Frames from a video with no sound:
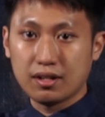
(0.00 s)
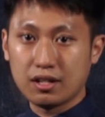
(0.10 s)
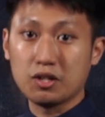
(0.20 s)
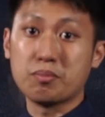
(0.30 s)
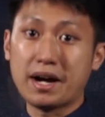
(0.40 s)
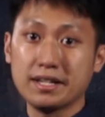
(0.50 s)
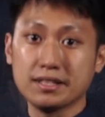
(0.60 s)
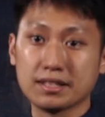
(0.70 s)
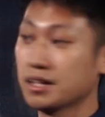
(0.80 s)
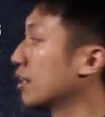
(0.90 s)
You
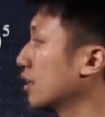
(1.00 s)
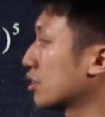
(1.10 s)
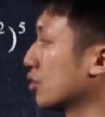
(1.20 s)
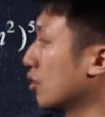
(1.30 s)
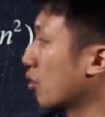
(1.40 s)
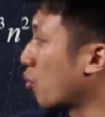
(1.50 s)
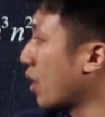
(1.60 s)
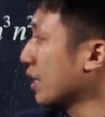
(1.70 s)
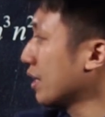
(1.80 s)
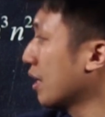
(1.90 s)
minus. So
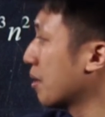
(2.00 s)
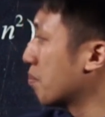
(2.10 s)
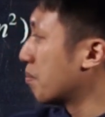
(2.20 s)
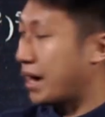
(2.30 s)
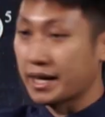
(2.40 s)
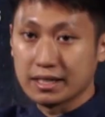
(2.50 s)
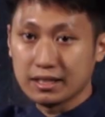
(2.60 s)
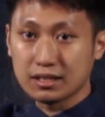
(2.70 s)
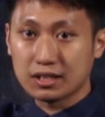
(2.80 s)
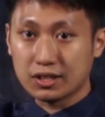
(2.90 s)
1
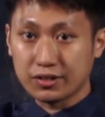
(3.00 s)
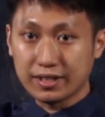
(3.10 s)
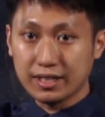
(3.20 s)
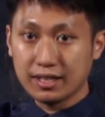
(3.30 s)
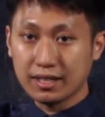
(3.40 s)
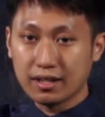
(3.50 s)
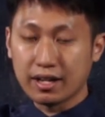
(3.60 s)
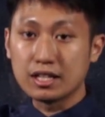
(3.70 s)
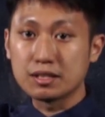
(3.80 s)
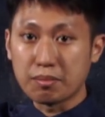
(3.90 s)
minus 3
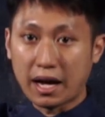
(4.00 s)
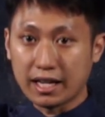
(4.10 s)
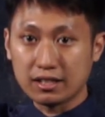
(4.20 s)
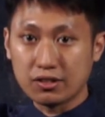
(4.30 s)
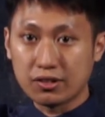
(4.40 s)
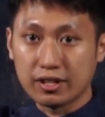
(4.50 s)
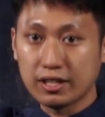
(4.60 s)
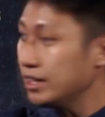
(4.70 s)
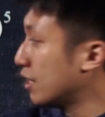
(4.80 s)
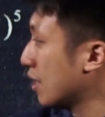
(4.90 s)
is minus 2
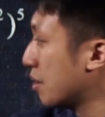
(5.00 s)
already.